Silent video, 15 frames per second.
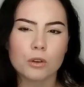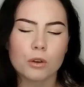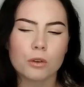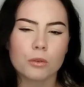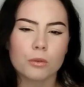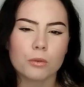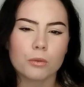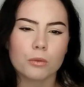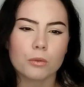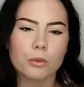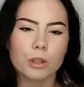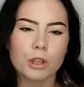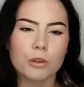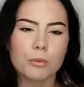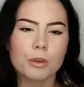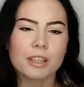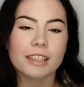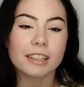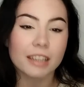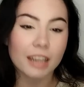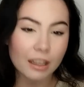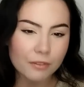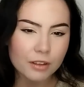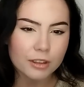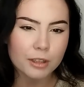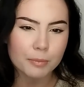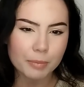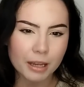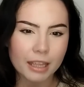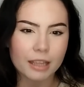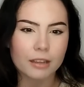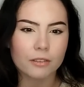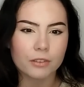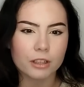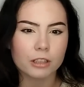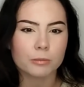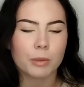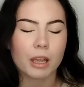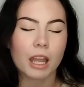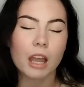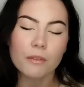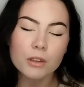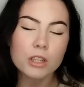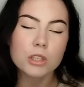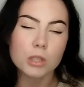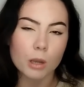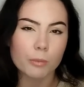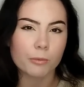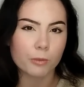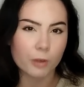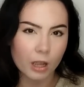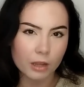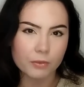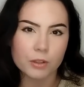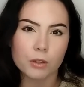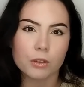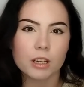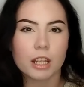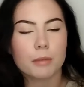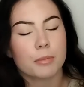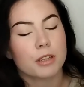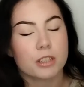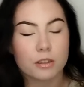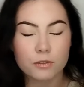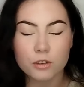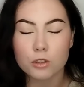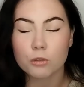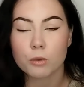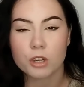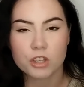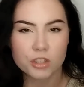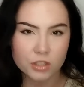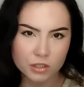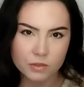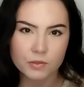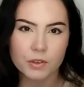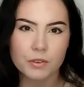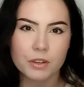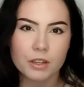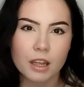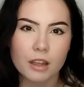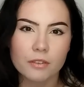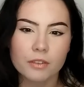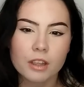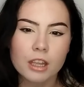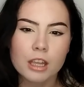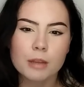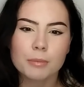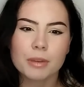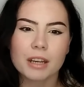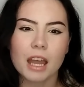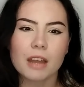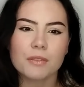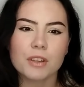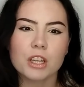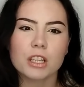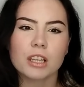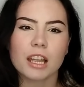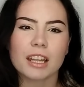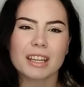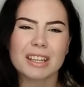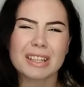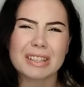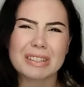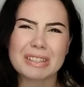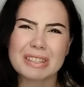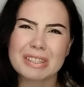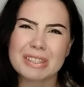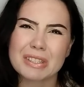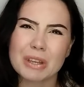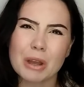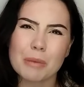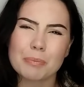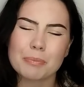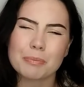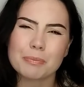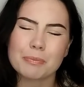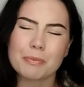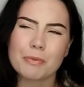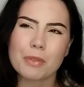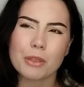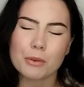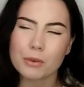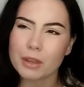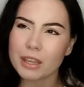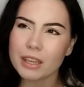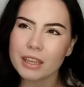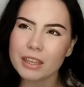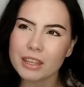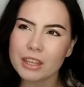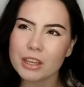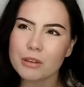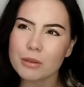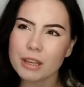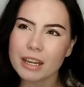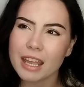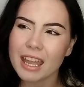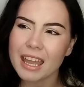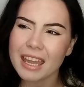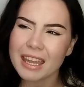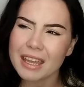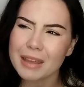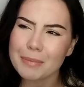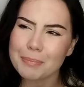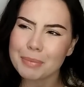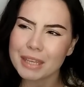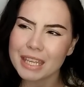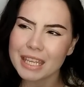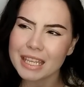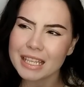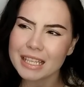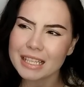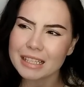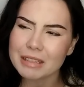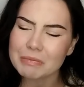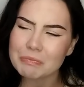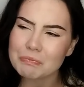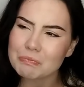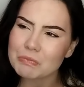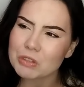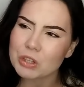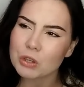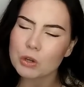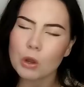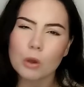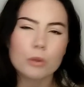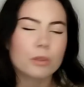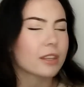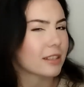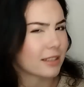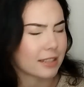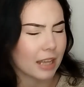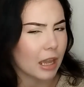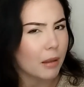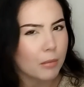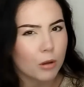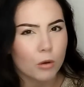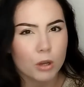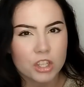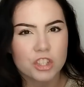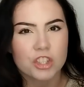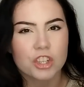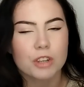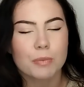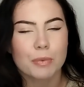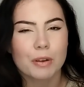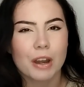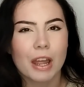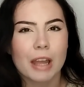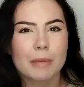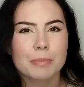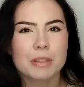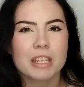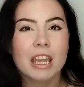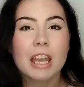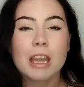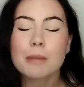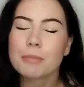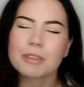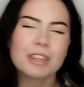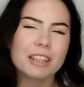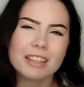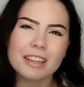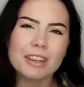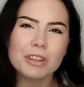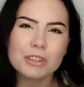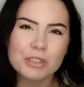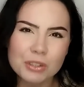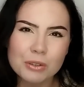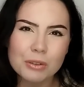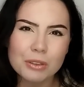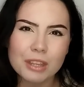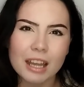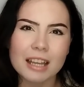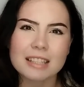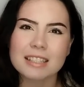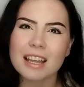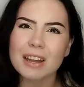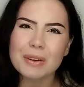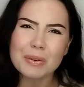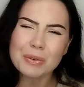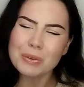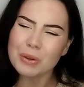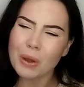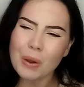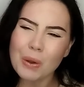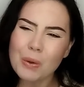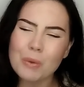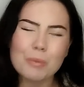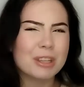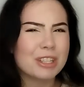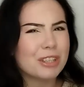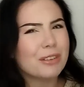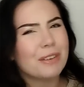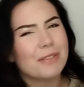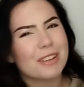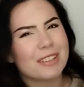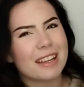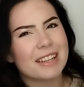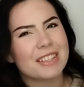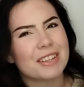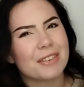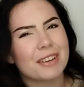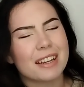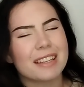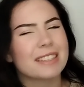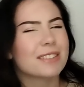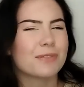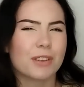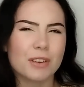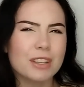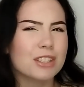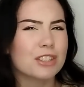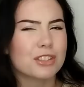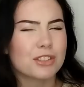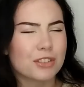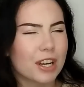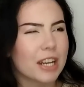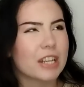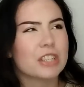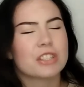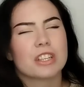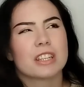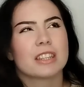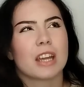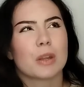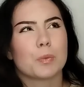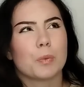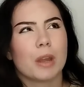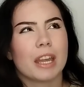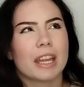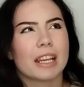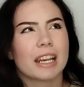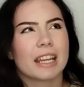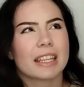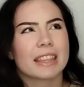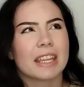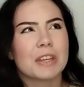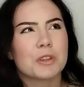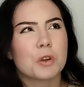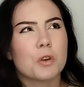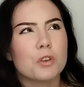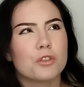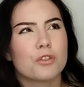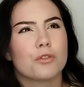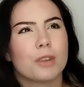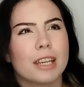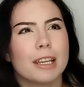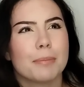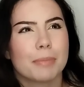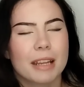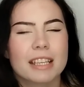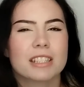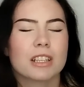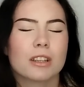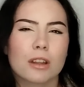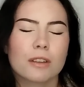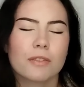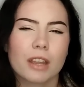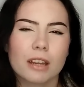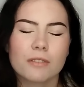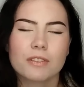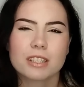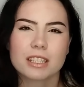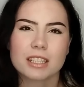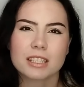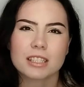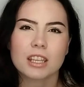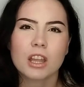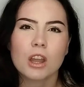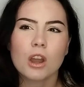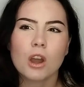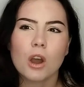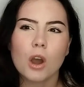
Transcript: you know, you would level the playing field by having top 5 Q&A be different questions, fair enough, but having like top 3 Q&A be, you know, the same question perhaps, but they didn't do that. I don't know, Miss Universe Nigeria is very strange in that way. Like, they don't really place a lot of emphasis